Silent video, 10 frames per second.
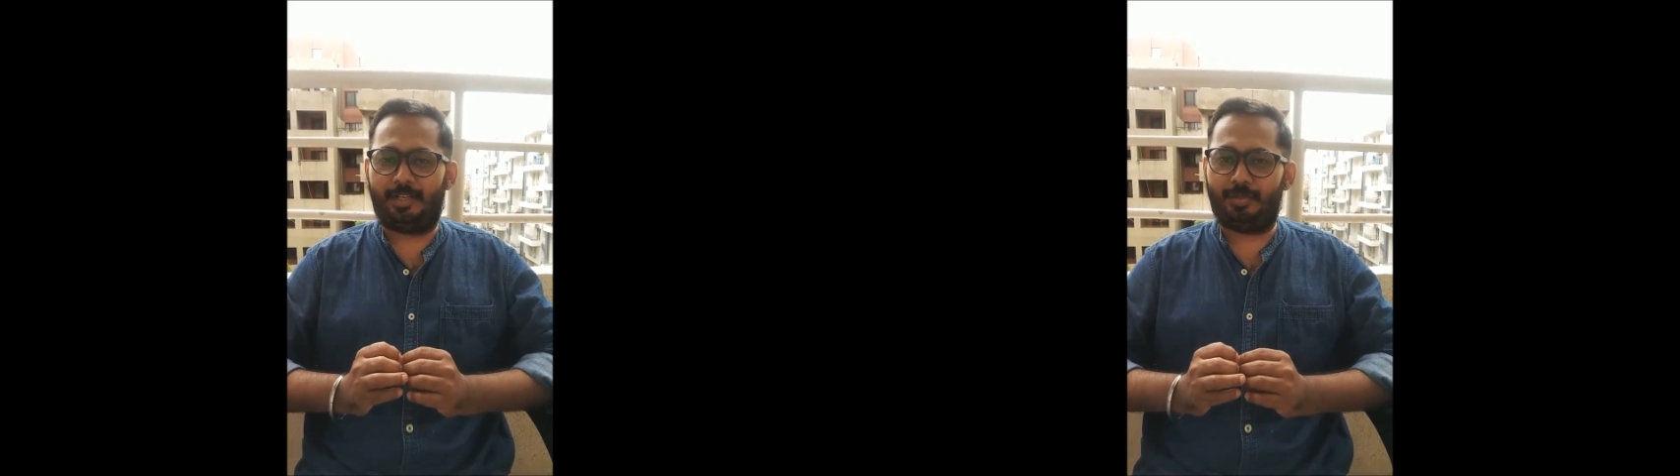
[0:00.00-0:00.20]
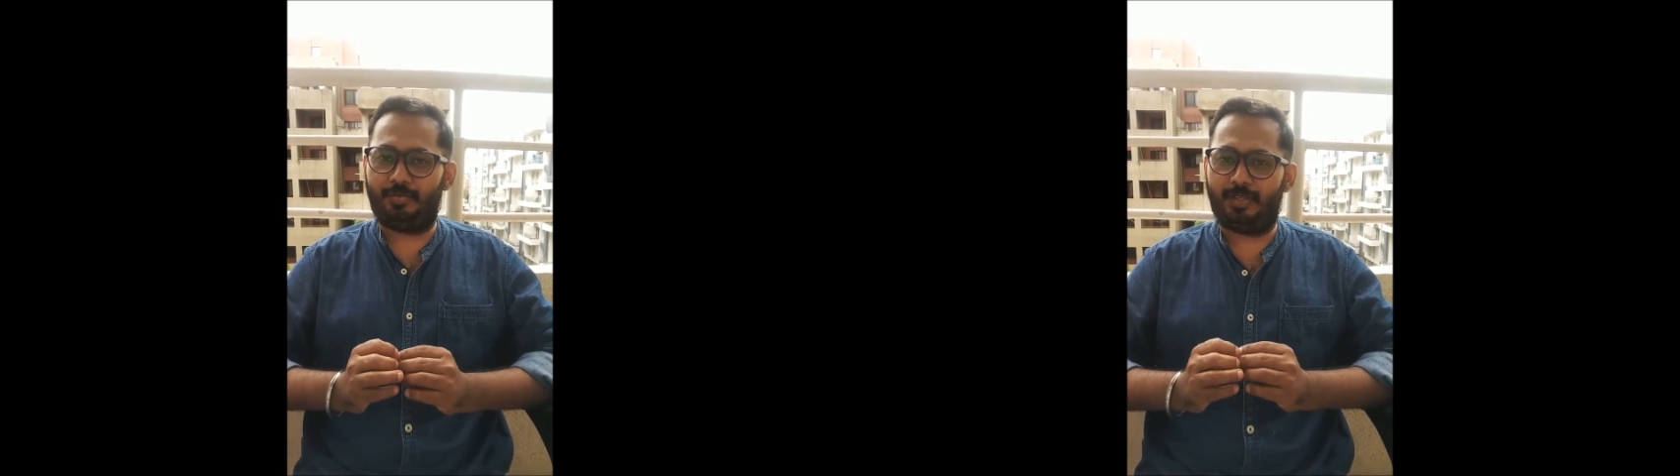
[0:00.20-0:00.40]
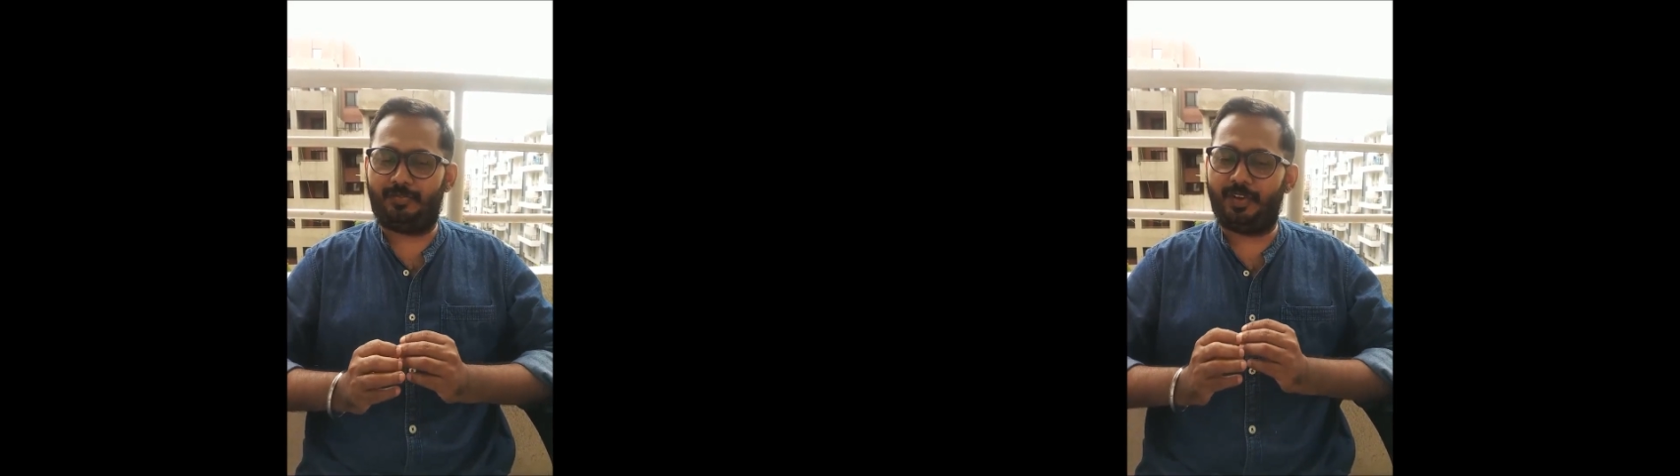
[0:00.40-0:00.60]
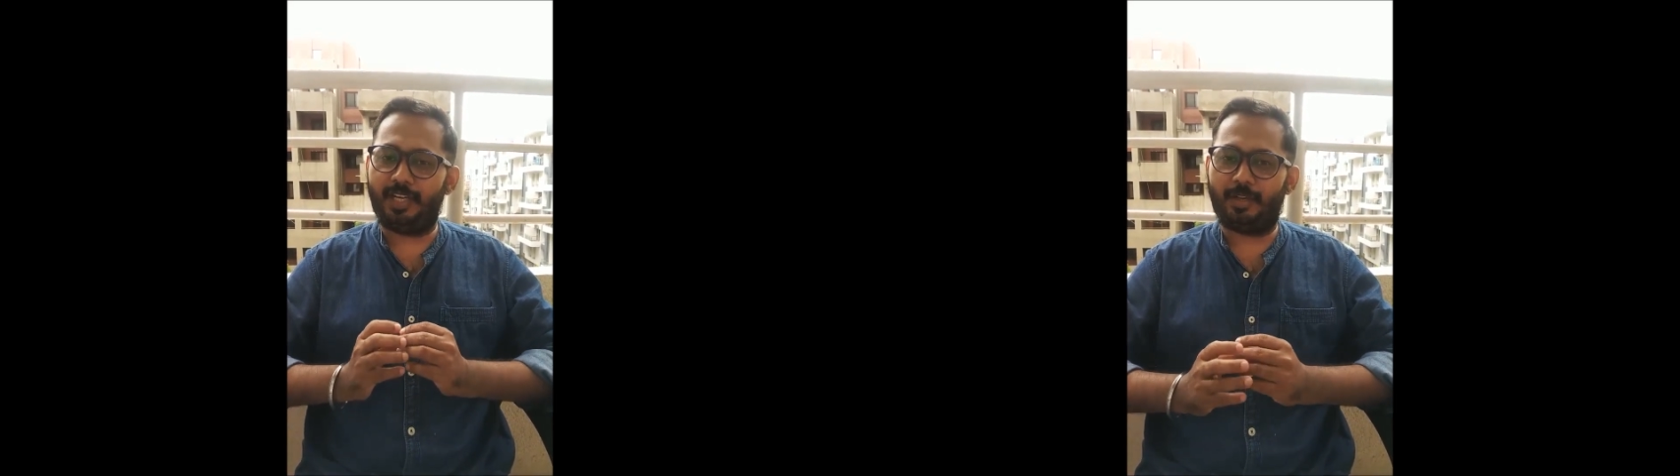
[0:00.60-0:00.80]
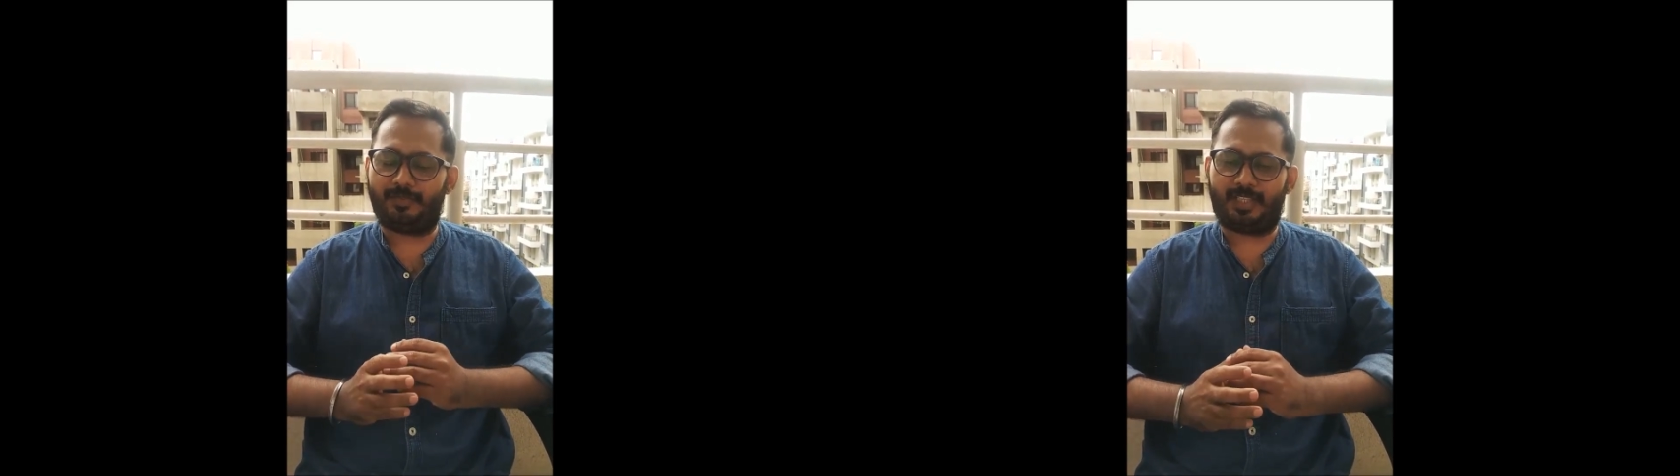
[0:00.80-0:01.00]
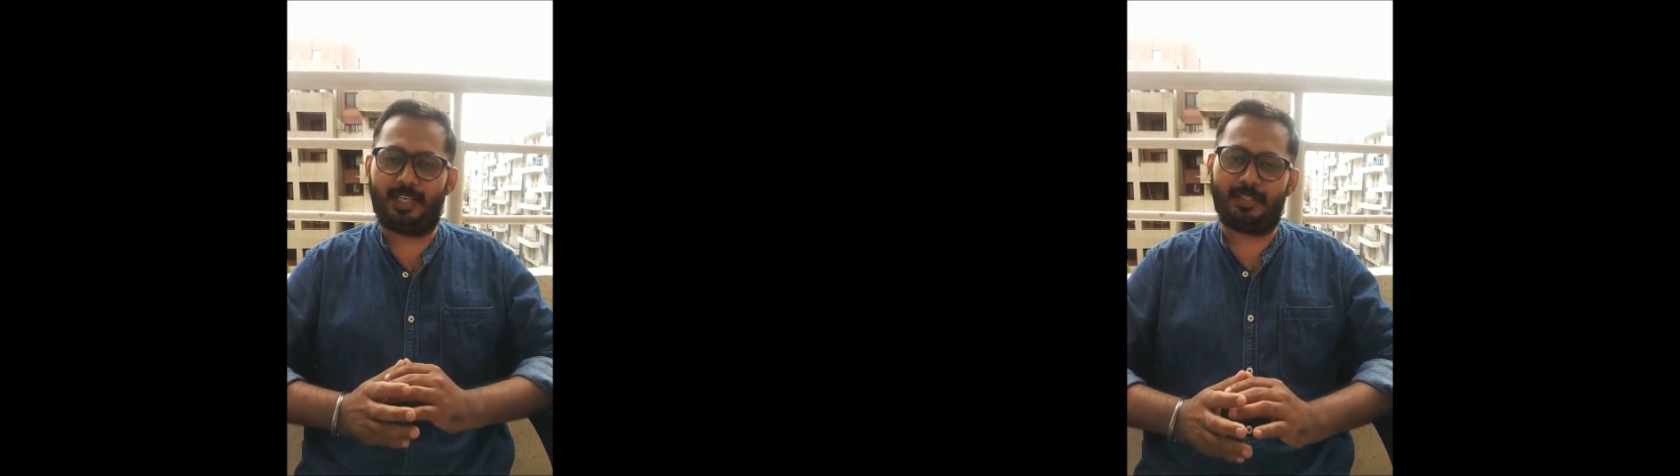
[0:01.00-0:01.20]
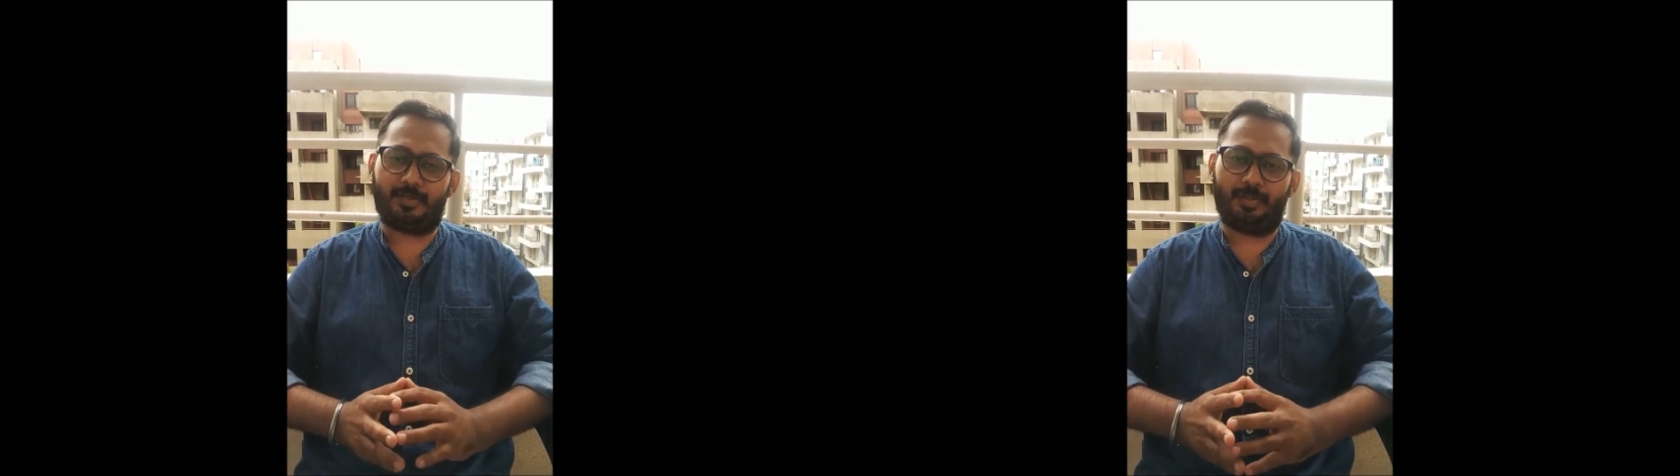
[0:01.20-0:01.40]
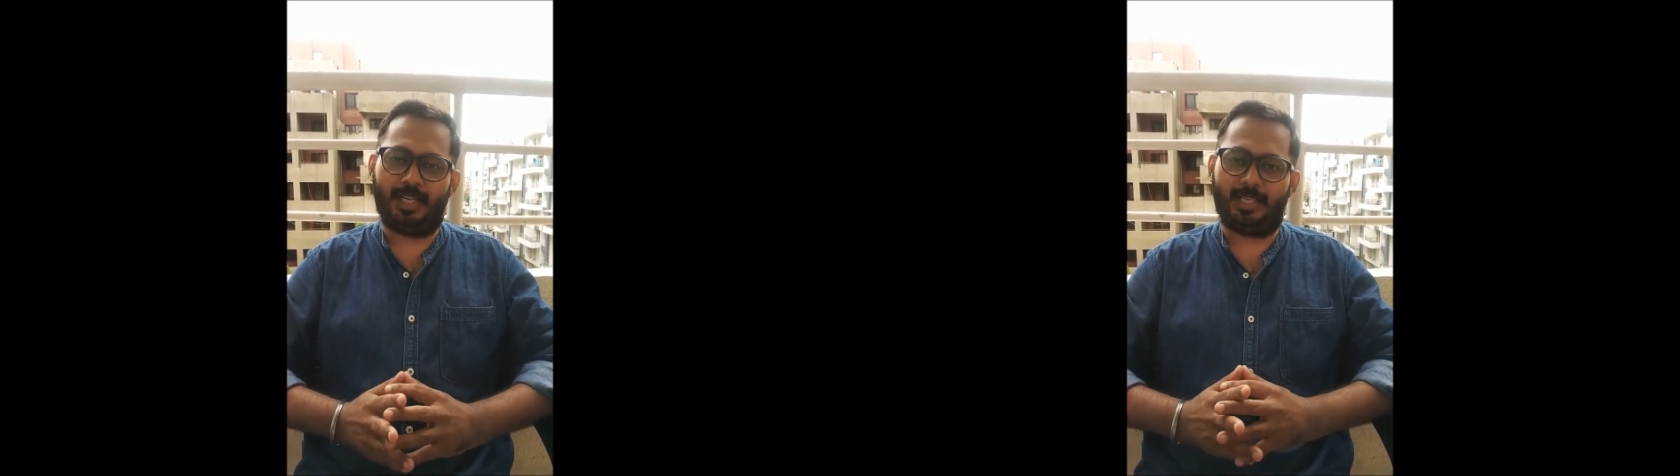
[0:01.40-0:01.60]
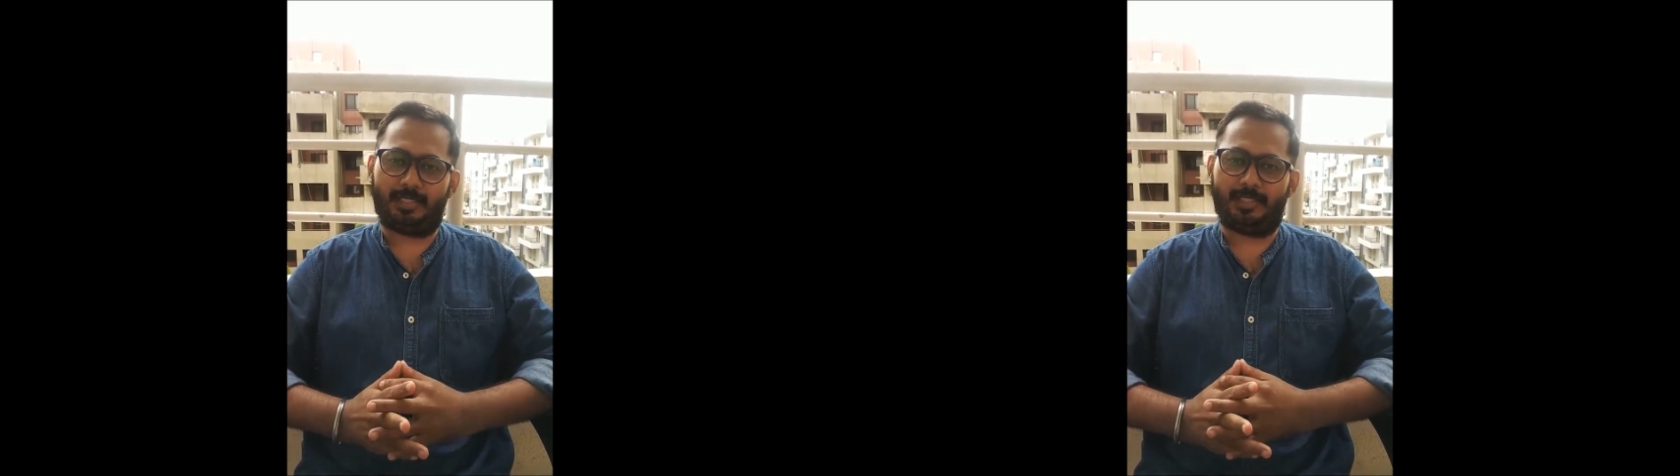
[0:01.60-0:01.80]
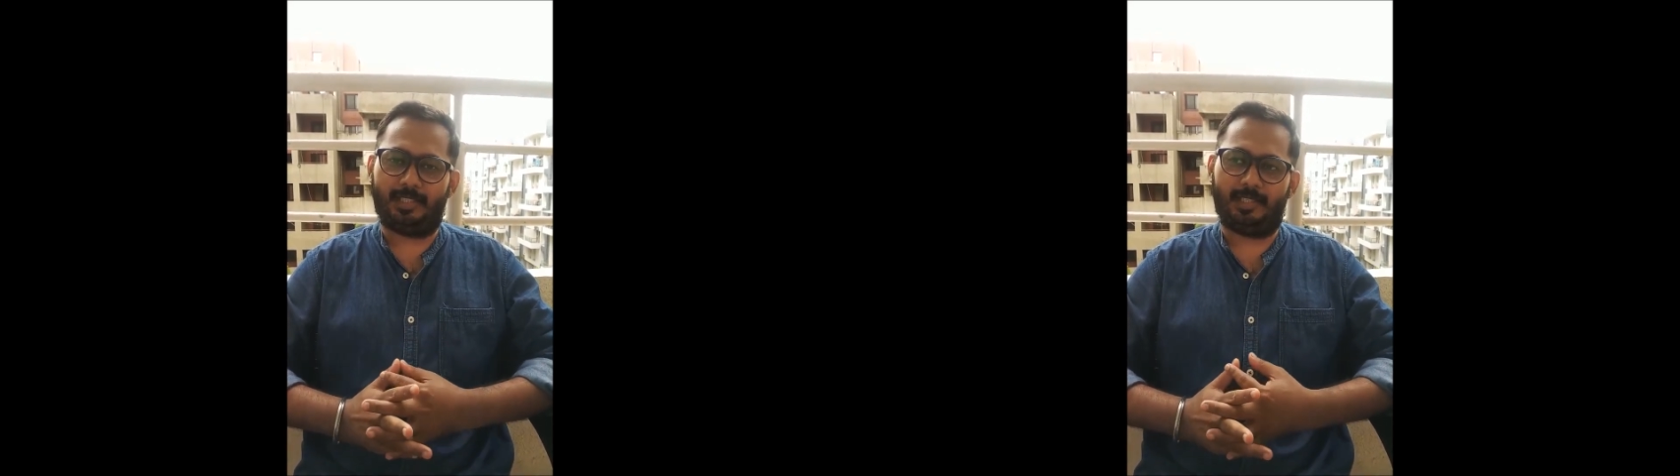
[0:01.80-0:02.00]
your field of study so
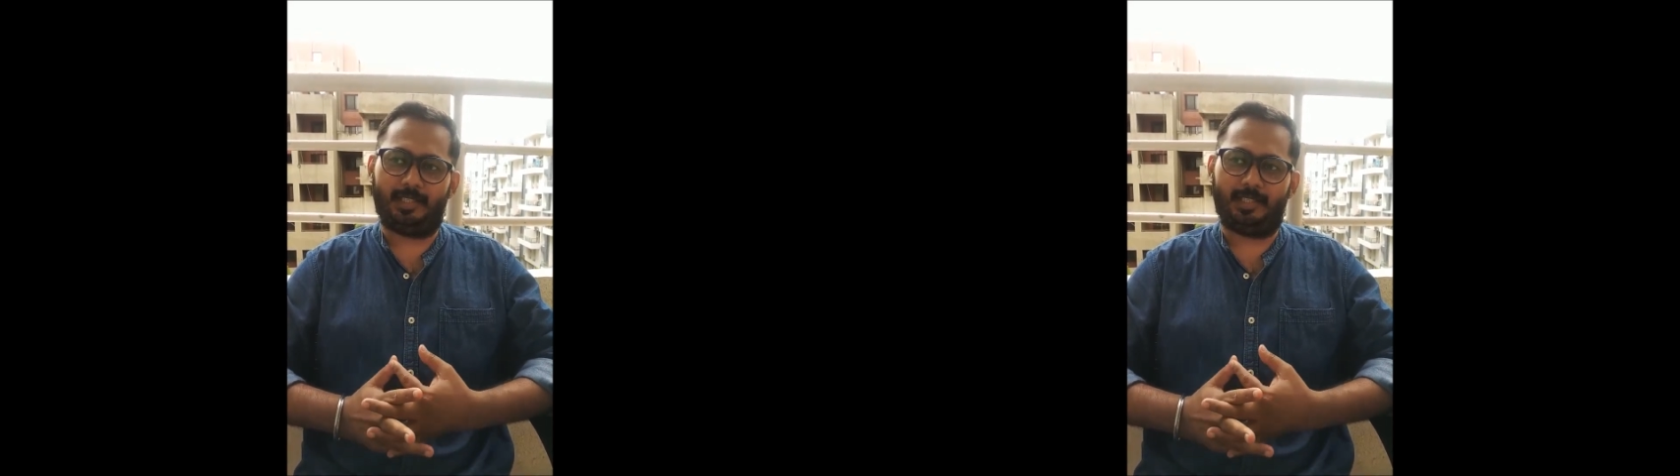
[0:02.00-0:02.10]
that